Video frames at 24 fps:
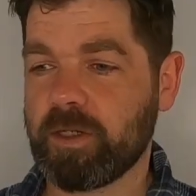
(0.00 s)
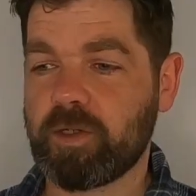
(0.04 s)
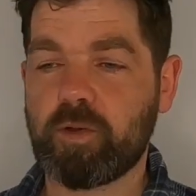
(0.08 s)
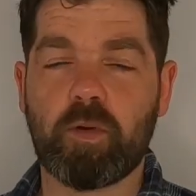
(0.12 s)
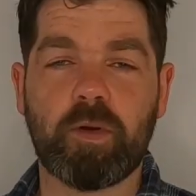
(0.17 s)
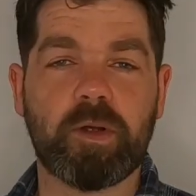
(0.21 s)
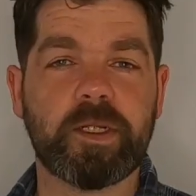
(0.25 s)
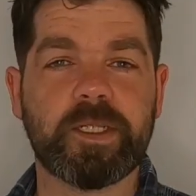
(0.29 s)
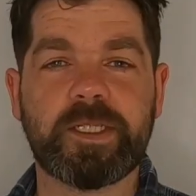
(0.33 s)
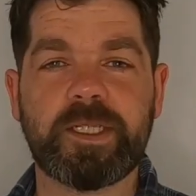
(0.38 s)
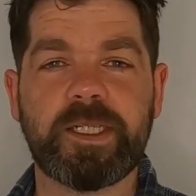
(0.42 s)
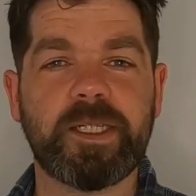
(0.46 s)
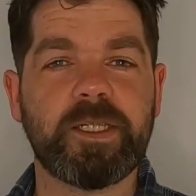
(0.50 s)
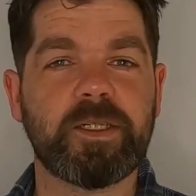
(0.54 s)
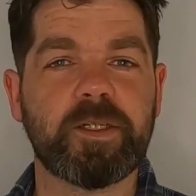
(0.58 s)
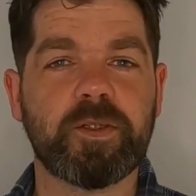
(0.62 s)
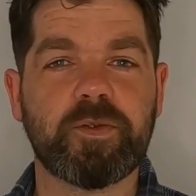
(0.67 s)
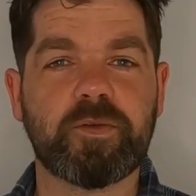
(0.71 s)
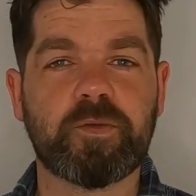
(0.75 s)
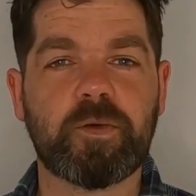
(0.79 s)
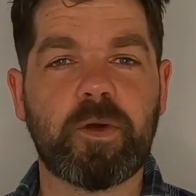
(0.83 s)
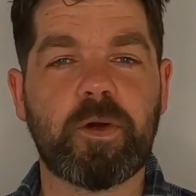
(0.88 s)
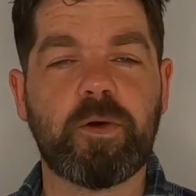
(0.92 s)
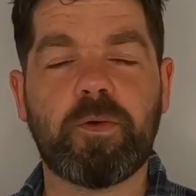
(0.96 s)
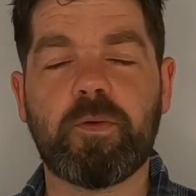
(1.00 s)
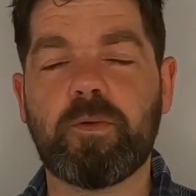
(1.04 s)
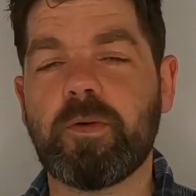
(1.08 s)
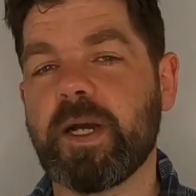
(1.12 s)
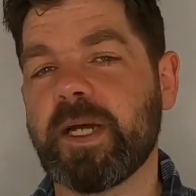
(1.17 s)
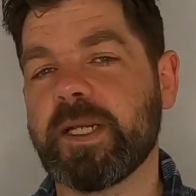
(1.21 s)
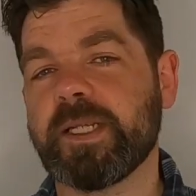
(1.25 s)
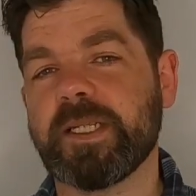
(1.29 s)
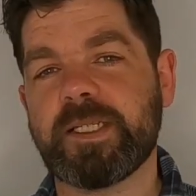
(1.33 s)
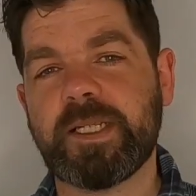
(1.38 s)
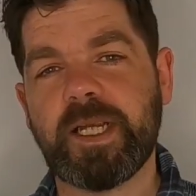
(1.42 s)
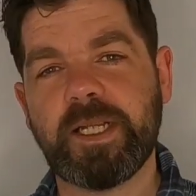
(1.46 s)
a quality control
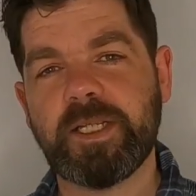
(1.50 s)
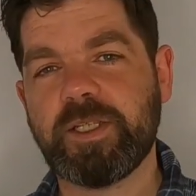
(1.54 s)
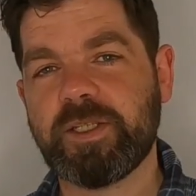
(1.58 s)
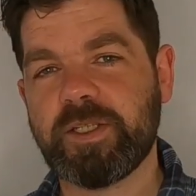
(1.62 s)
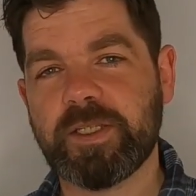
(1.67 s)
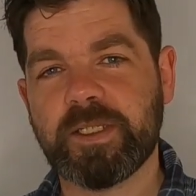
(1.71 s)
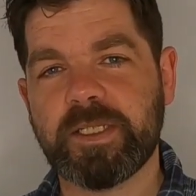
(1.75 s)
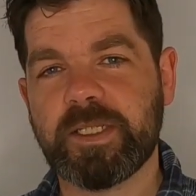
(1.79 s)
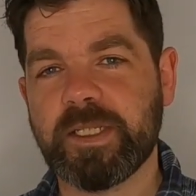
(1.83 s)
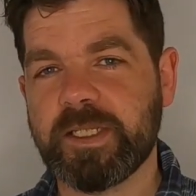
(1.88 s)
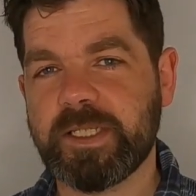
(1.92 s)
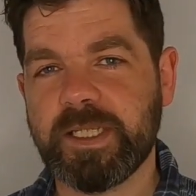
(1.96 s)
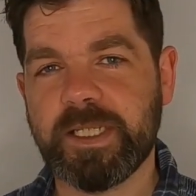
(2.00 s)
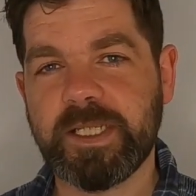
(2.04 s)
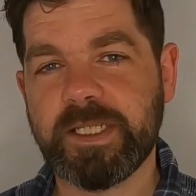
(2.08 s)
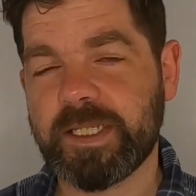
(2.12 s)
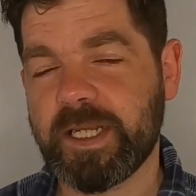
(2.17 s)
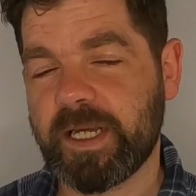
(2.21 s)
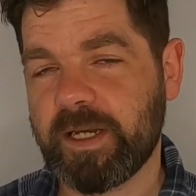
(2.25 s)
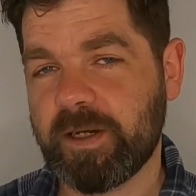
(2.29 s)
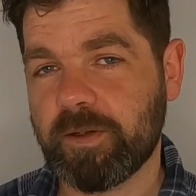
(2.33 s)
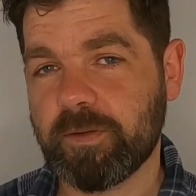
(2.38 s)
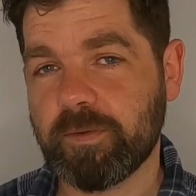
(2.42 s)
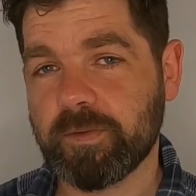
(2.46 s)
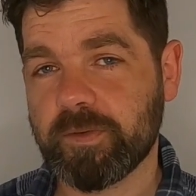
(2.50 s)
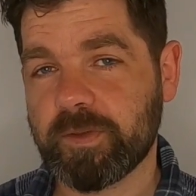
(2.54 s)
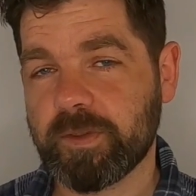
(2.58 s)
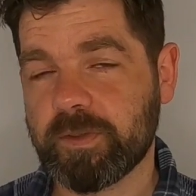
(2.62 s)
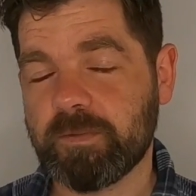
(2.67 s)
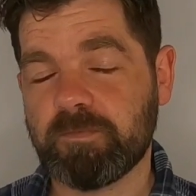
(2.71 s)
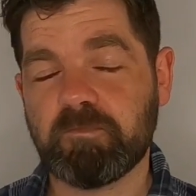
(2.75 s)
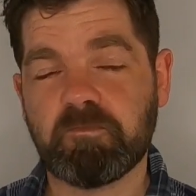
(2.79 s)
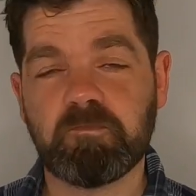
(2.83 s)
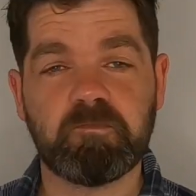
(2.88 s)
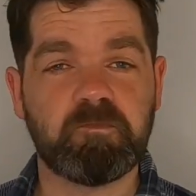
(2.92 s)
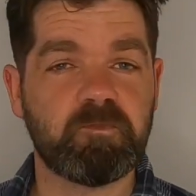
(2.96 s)
and attention to detail
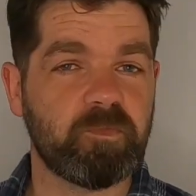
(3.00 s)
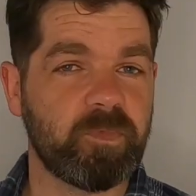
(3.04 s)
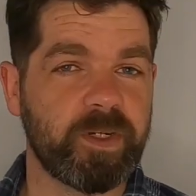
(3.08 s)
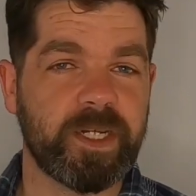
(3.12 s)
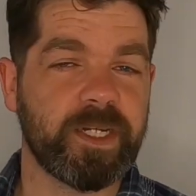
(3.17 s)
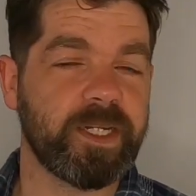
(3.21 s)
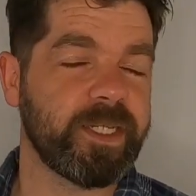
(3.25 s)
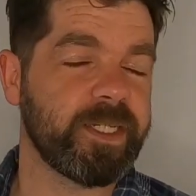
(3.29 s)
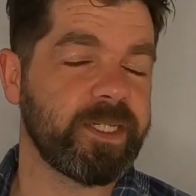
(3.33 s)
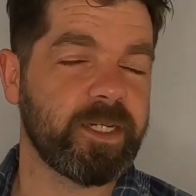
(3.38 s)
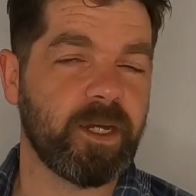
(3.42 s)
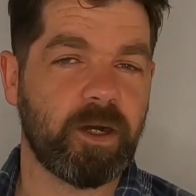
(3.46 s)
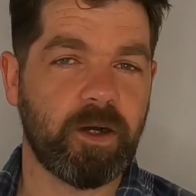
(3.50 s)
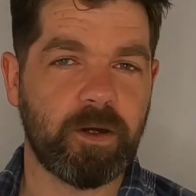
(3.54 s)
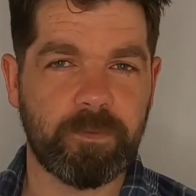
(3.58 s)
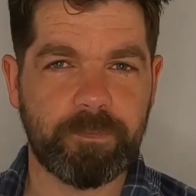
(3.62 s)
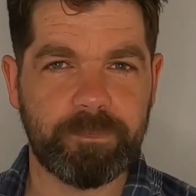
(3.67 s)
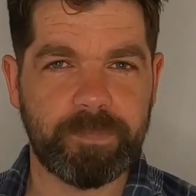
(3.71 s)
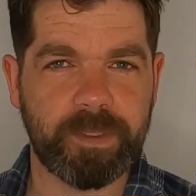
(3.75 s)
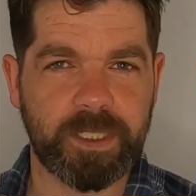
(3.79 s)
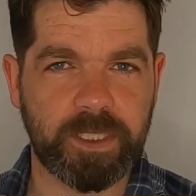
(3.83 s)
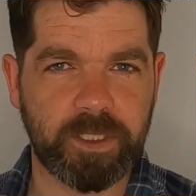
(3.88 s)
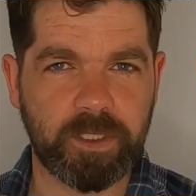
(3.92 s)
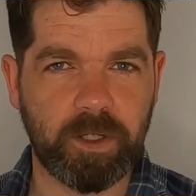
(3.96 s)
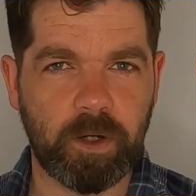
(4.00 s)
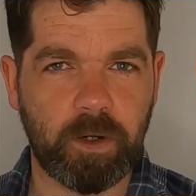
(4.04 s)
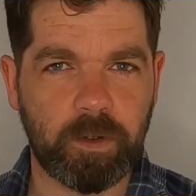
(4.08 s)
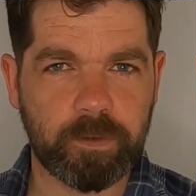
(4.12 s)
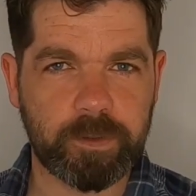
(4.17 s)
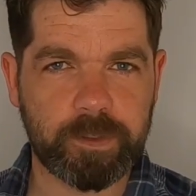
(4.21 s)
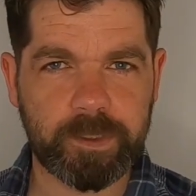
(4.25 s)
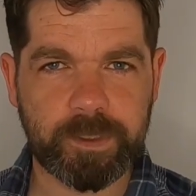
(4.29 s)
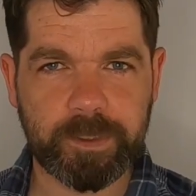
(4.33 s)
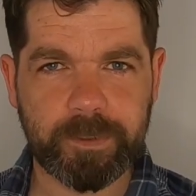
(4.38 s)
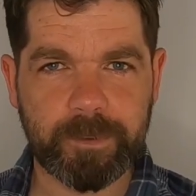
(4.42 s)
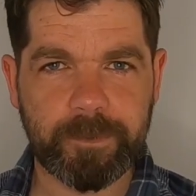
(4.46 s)
that really can't be
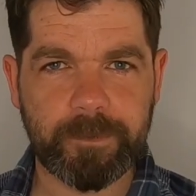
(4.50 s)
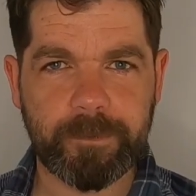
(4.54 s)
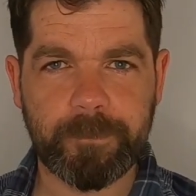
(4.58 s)
knocked.